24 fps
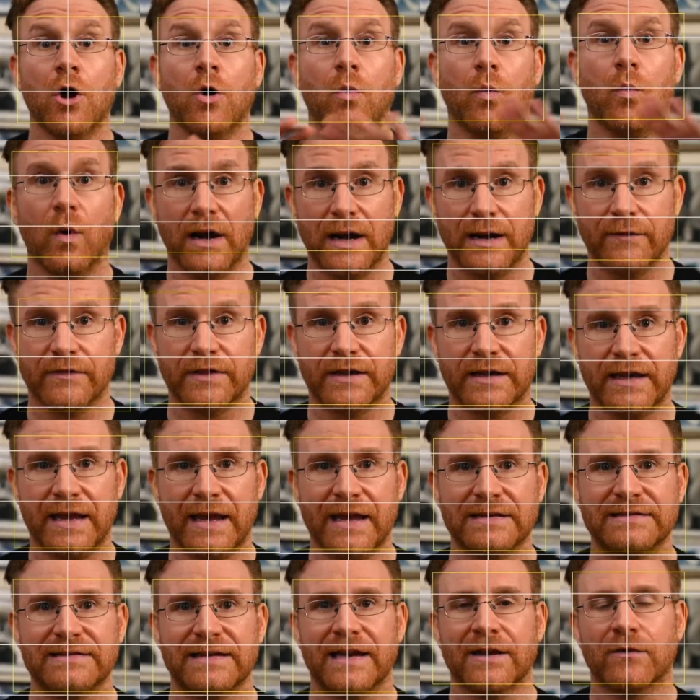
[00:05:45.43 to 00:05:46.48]
whatever the
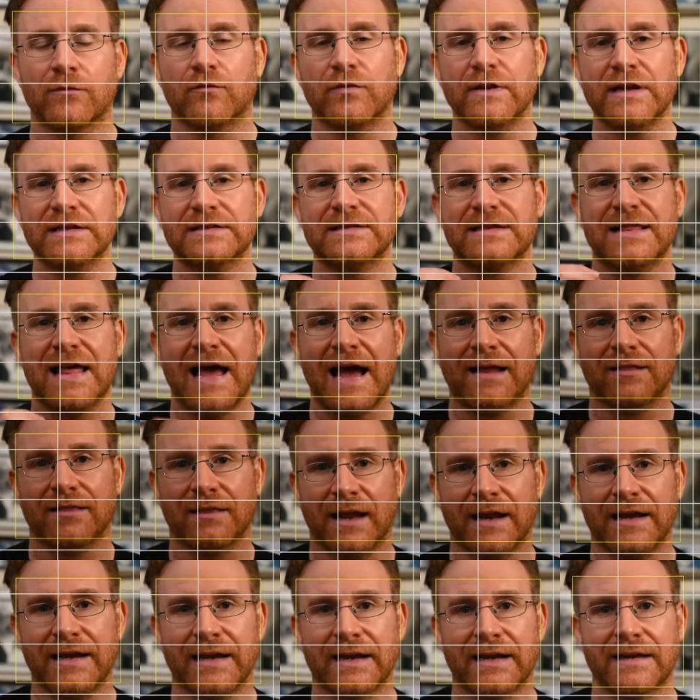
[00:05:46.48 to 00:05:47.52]
case, it reads that
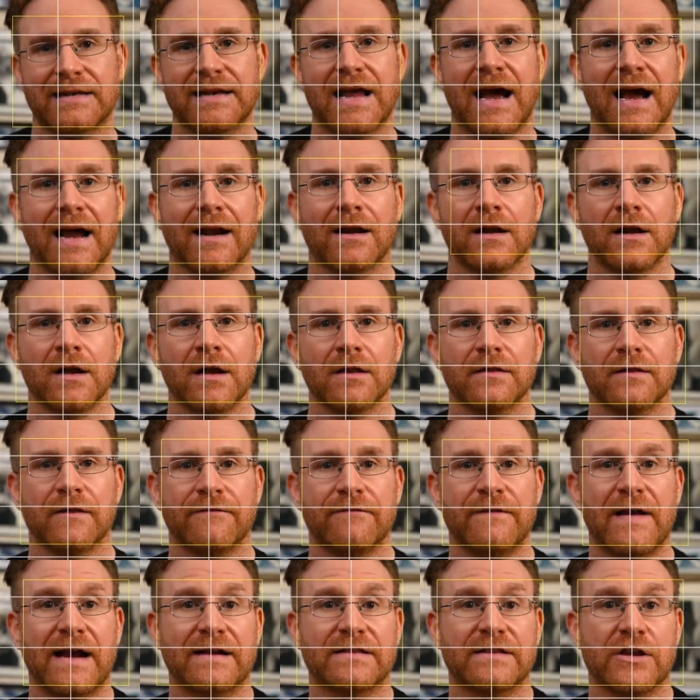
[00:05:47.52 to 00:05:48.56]
lighting and not the
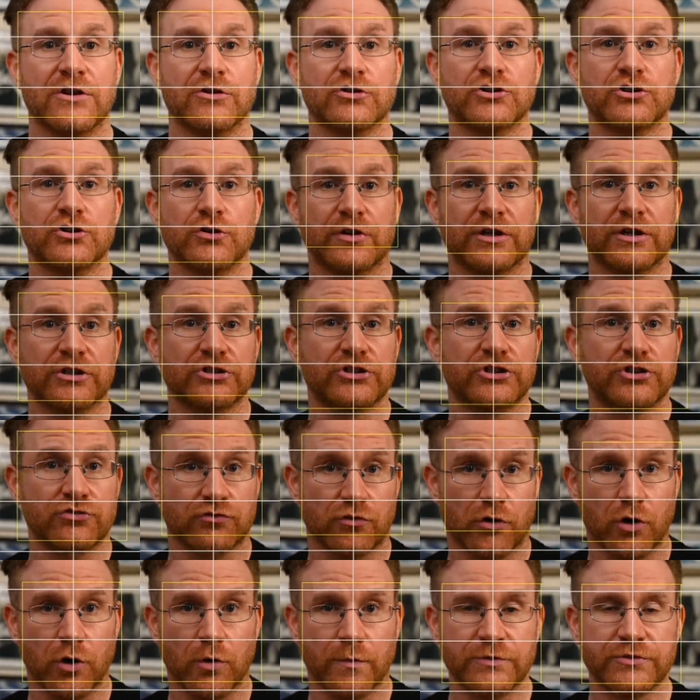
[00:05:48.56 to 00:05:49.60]
fact that you're shooting a
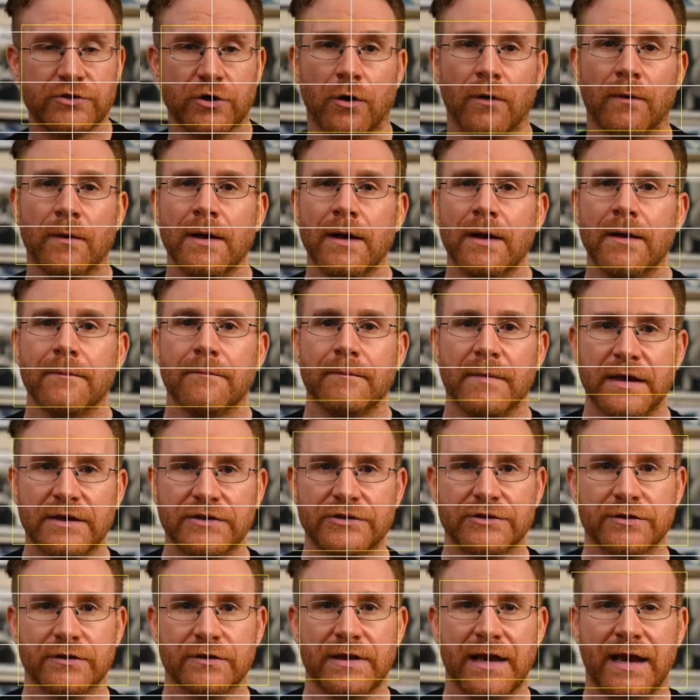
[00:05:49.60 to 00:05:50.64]
strobe. So make
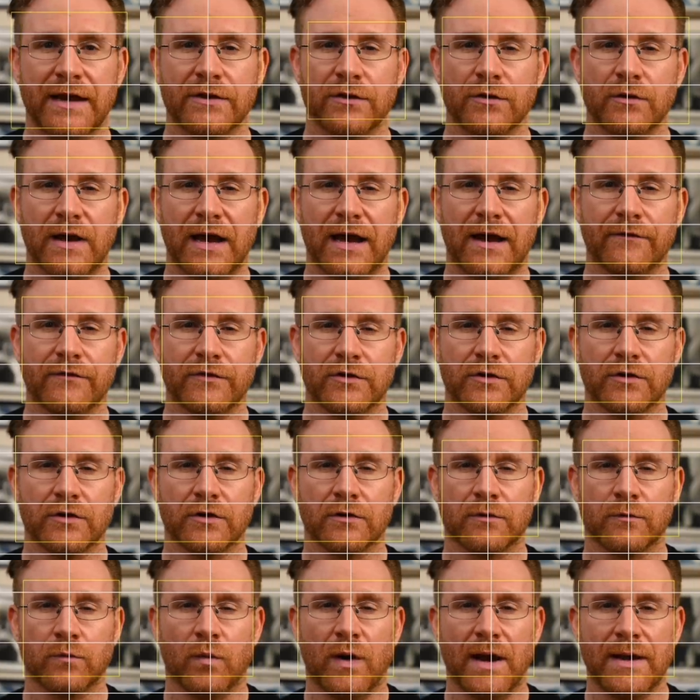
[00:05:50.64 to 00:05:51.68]
sure that you have
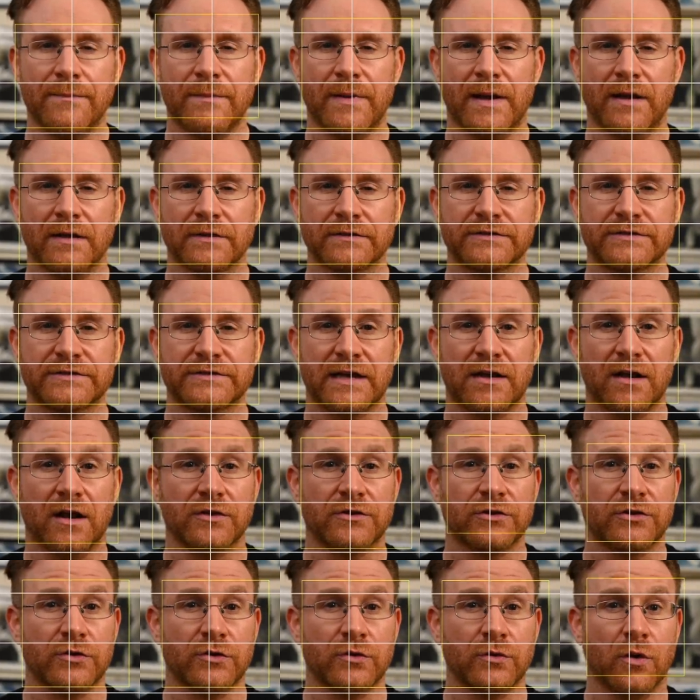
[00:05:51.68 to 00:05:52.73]
your white balance set
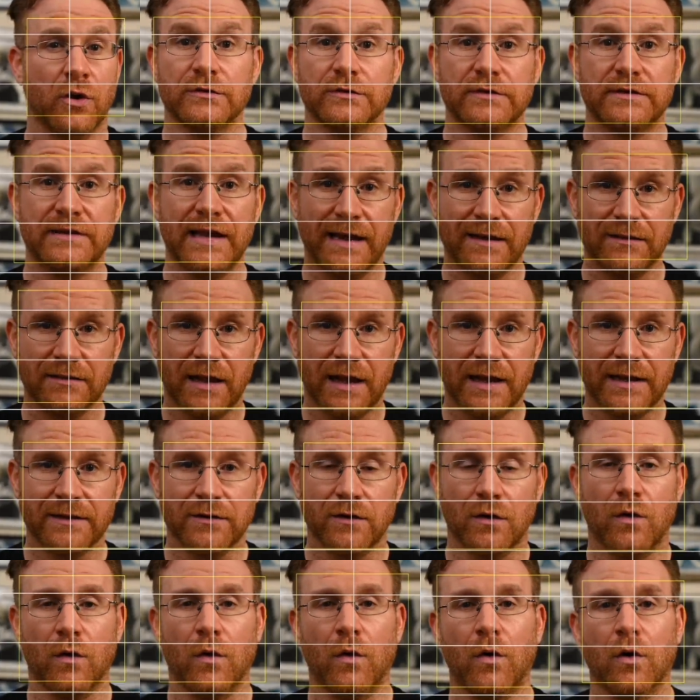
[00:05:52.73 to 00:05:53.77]
to daylight
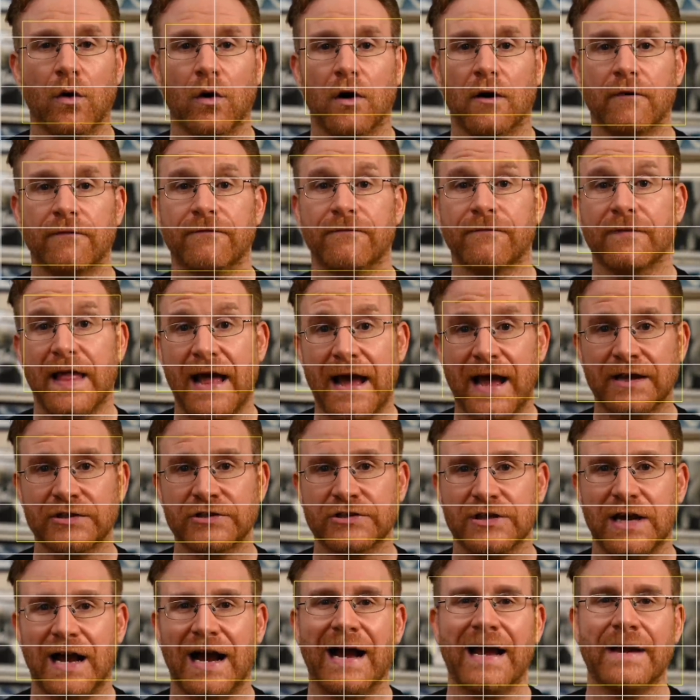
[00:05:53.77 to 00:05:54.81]
or
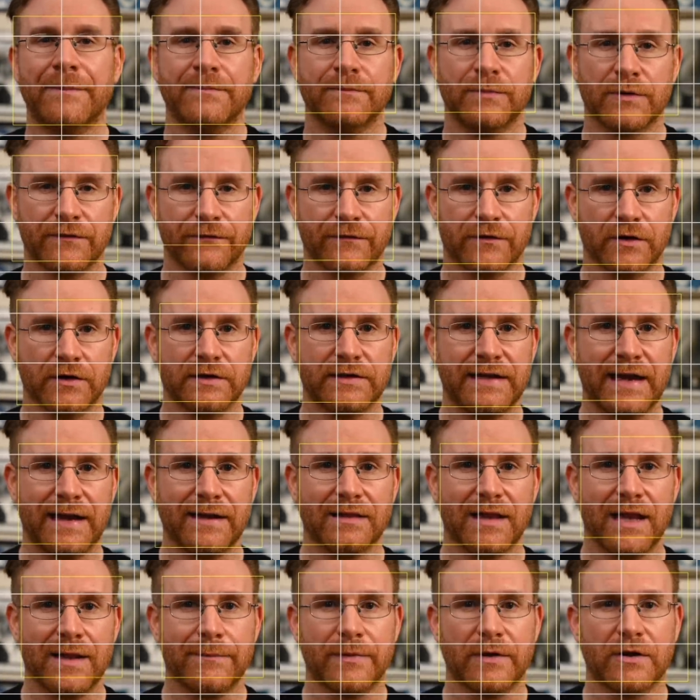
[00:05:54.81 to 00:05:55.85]
flash. I prefer
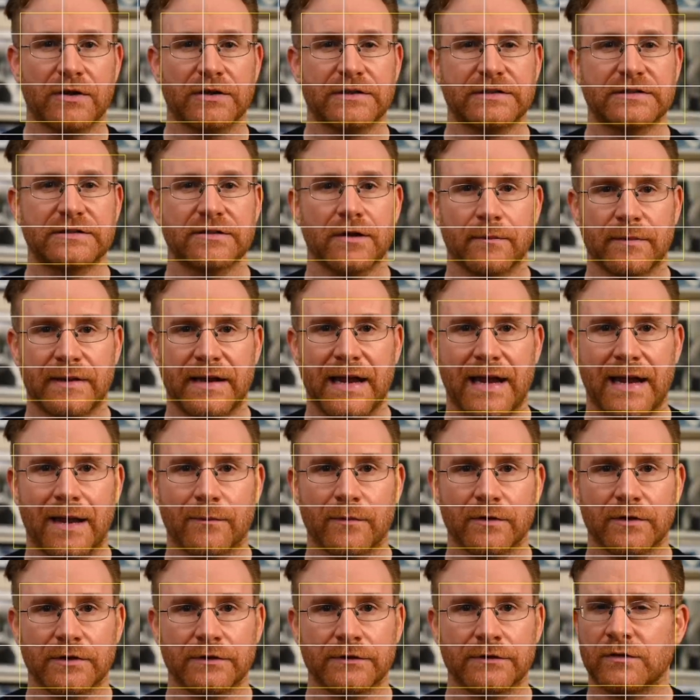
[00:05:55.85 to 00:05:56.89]
daylight because some
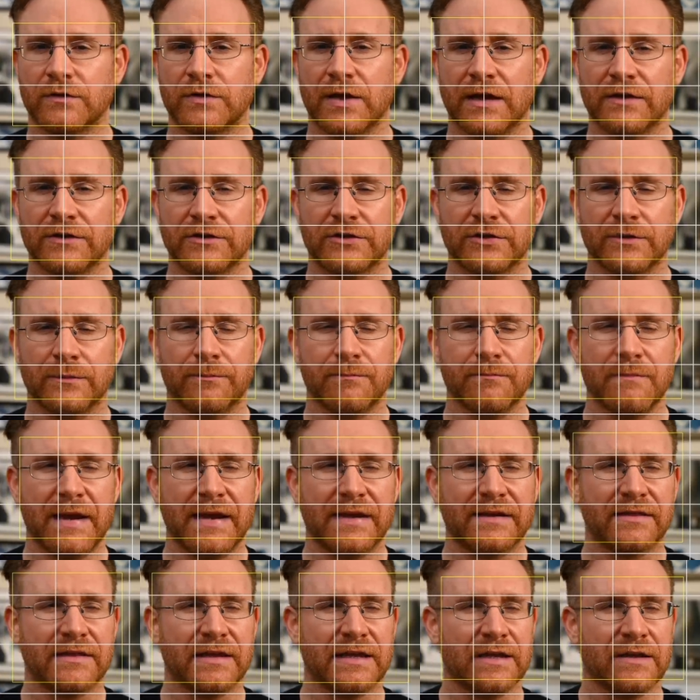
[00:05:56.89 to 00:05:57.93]
cameras tend to make
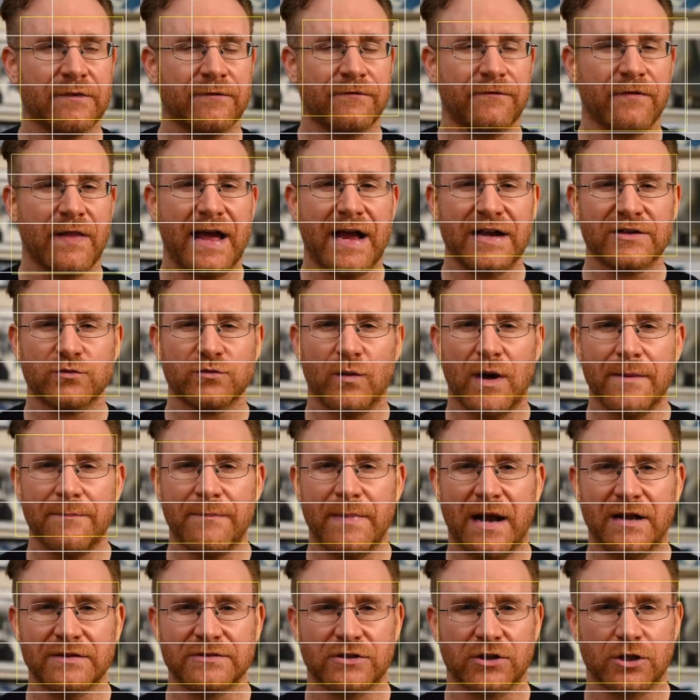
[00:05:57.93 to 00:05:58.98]
the flash white
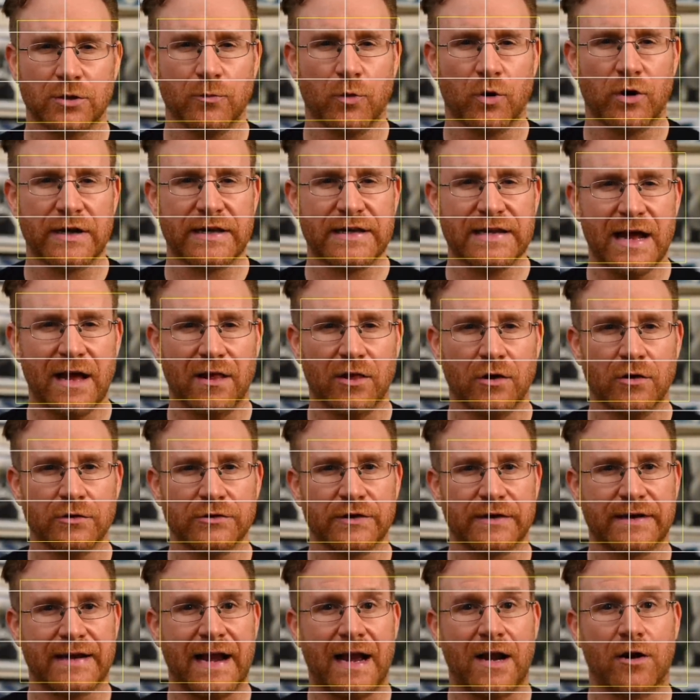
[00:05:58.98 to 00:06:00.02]
balance a little more yellow
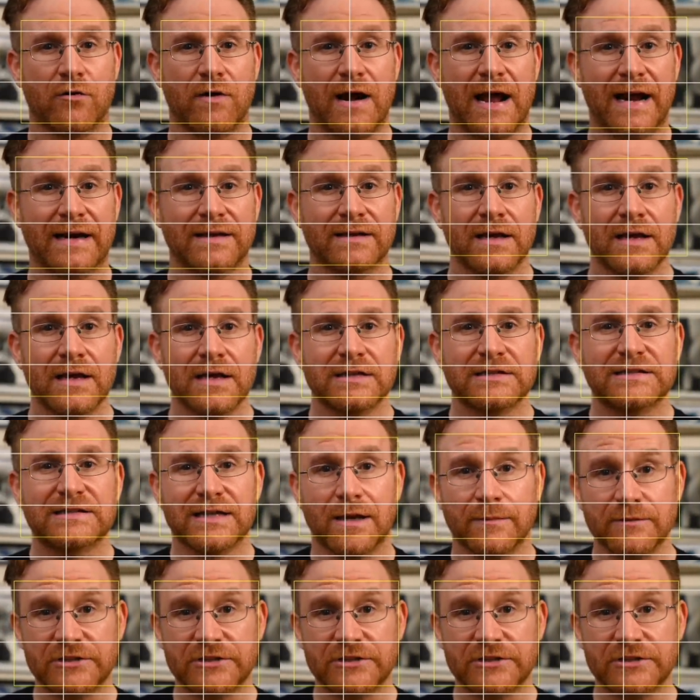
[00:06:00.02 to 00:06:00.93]
to counteract some